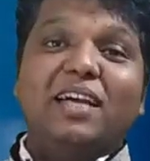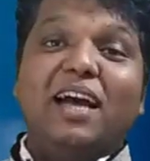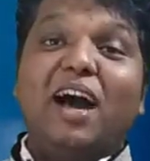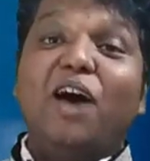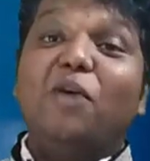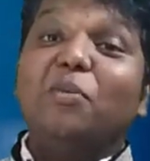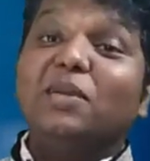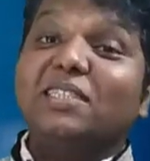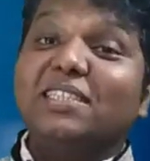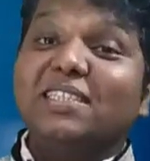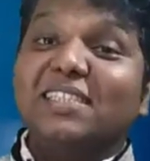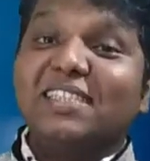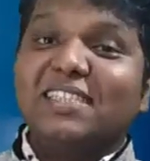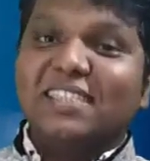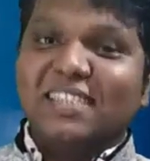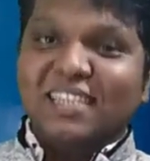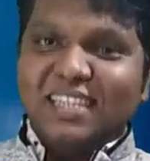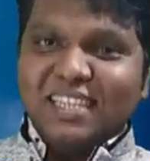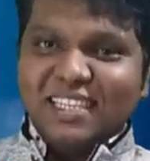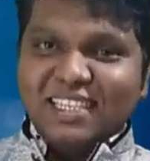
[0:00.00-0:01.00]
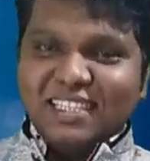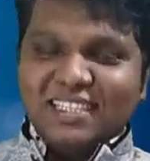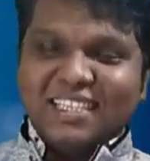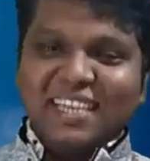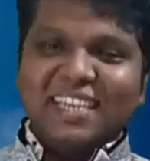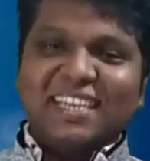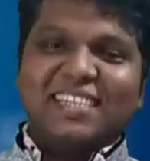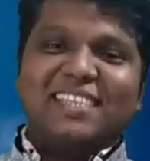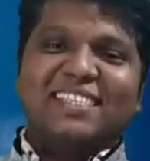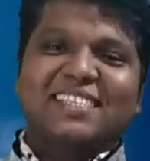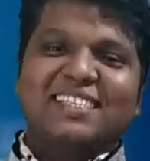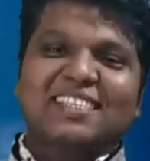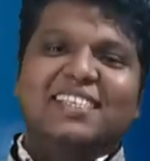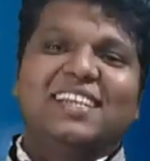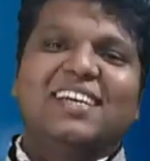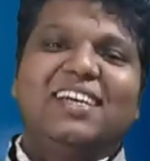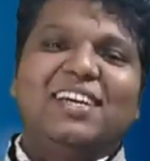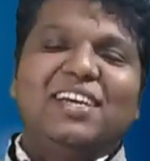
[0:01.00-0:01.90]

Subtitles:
How much it is? 6.